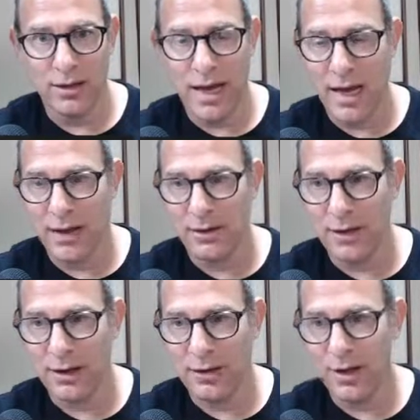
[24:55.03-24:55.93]
and
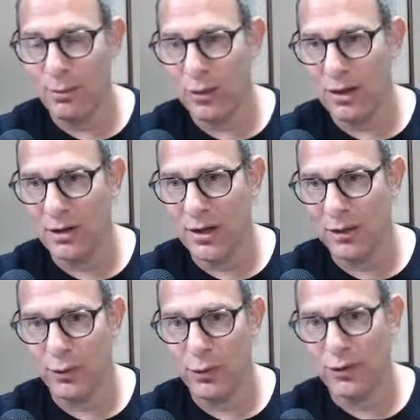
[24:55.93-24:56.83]
Think Community,
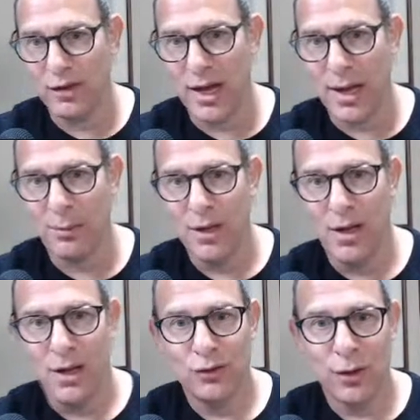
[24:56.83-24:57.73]
thanks for your time.
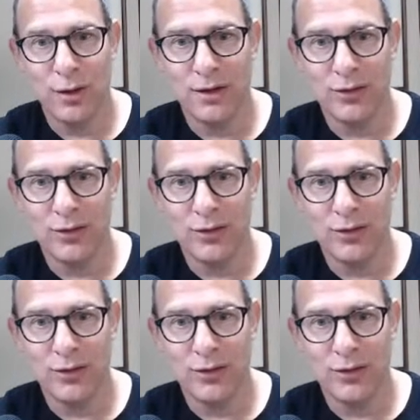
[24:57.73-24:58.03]
Tony, as